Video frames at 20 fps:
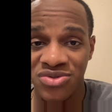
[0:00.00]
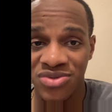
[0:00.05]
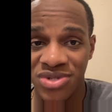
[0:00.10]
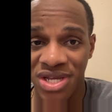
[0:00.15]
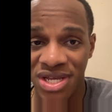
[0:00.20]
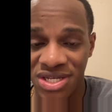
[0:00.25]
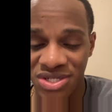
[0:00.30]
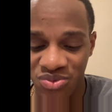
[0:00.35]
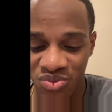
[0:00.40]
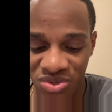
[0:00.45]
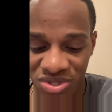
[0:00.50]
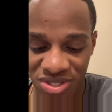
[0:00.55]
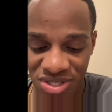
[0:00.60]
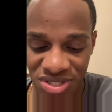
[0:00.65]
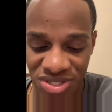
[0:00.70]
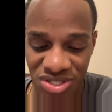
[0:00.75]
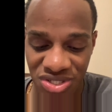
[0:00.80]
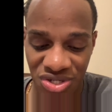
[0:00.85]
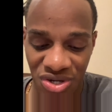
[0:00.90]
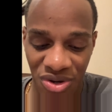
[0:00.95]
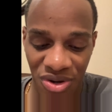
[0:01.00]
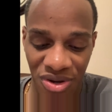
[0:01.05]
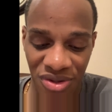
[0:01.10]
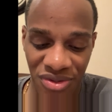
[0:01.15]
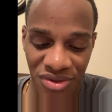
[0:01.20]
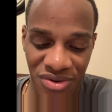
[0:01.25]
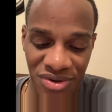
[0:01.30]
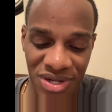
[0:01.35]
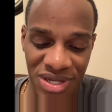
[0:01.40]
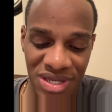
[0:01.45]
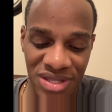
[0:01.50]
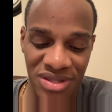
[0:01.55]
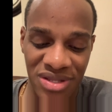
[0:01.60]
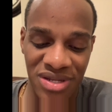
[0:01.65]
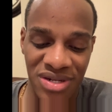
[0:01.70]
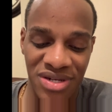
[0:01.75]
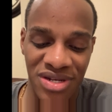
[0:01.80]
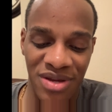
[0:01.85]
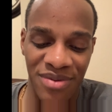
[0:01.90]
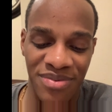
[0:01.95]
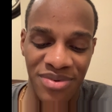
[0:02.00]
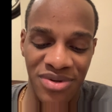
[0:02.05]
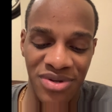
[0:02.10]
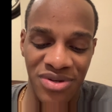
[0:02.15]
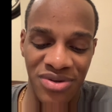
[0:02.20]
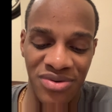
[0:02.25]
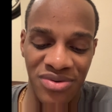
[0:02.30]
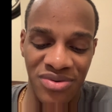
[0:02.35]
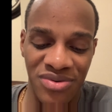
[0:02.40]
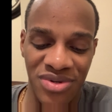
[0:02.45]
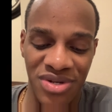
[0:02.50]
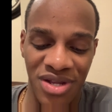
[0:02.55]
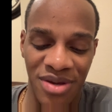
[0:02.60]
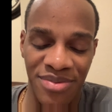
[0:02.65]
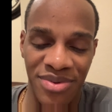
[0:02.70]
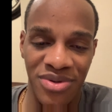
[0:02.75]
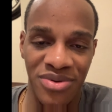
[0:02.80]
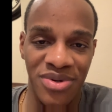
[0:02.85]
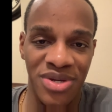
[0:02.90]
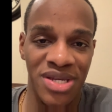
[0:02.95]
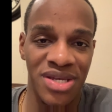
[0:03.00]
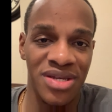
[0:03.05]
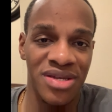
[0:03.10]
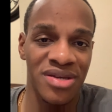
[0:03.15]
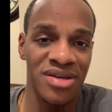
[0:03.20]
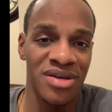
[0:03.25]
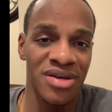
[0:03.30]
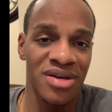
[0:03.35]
guest was no other than the WWE